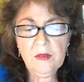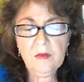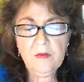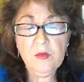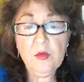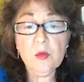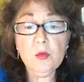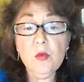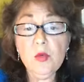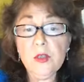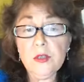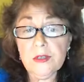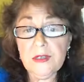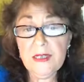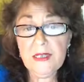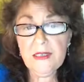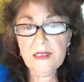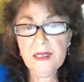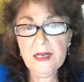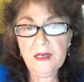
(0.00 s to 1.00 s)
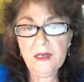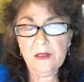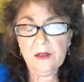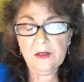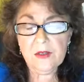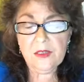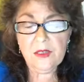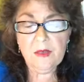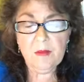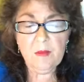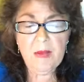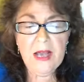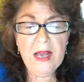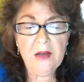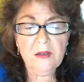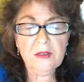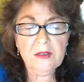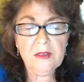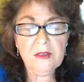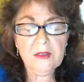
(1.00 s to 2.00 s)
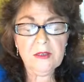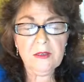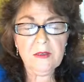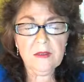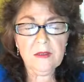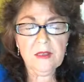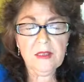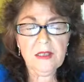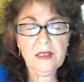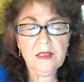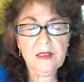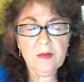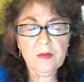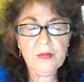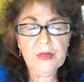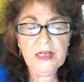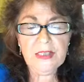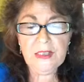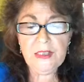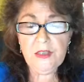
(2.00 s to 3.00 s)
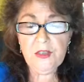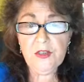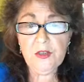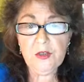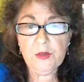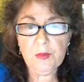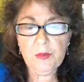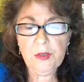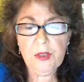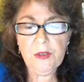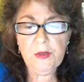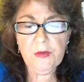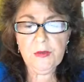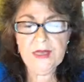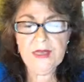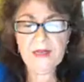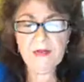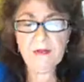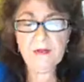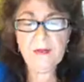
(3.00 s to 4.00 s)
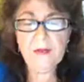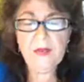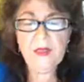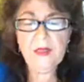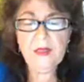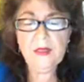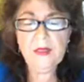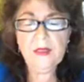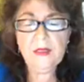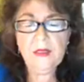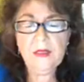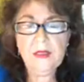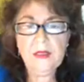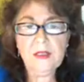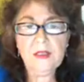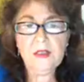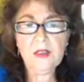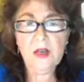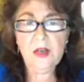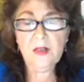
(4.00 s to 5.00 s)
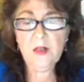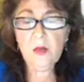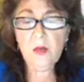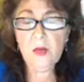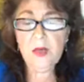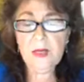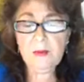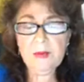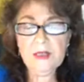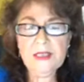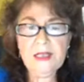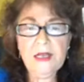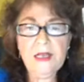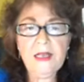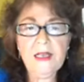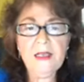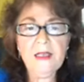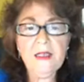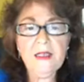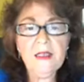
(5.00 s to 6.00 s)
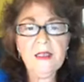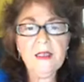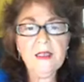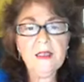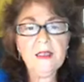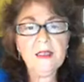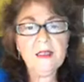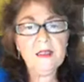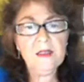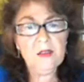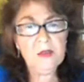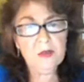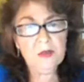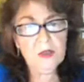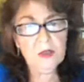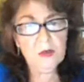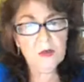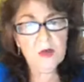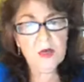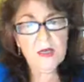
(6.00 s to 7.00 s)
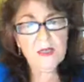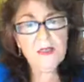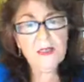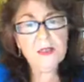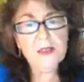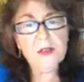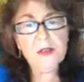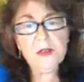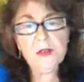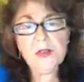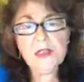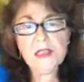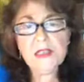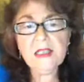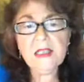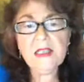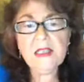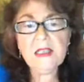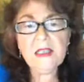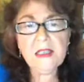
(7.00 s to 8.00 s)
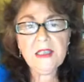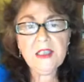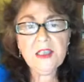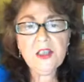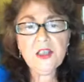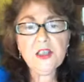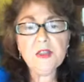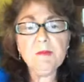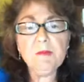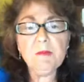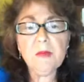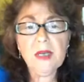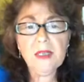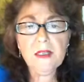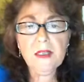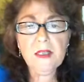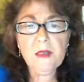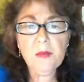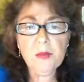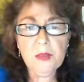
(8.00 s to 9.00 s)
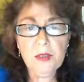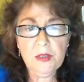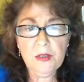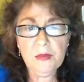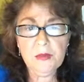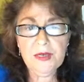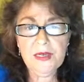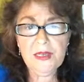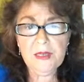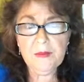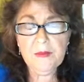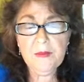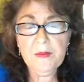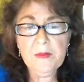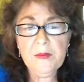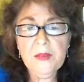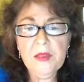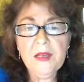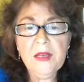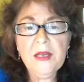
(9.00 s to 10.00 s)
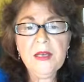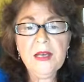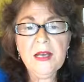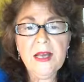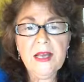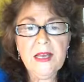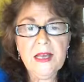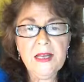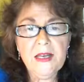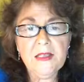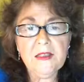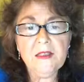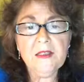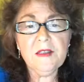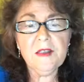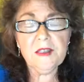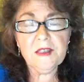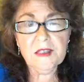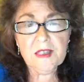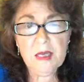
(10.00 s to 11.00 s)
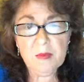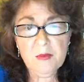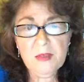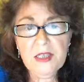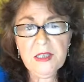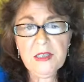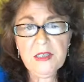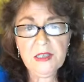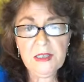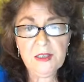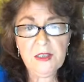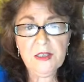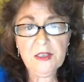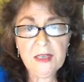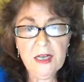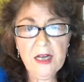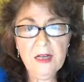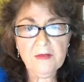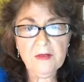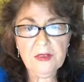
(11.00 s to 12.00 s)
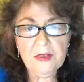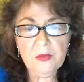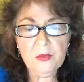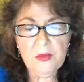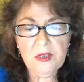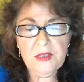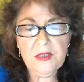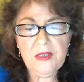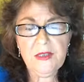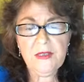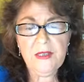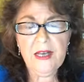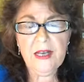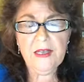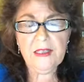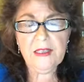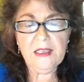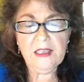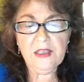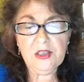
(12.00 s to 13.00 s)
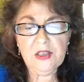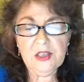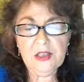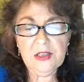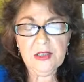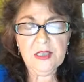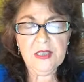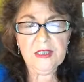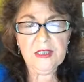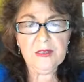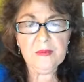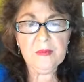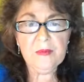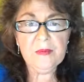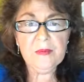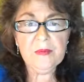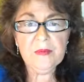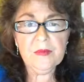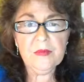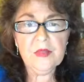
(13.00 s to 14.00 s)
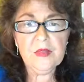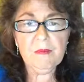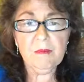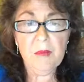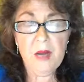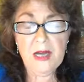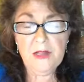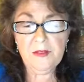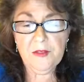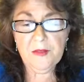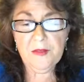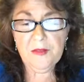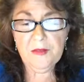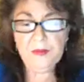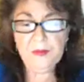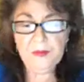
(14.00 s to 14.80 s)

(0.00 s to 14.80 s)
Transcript: For more details about the practitioner program, it's on the website. You go on there and you'll see each monthly program and the subjects that are covered within that each month.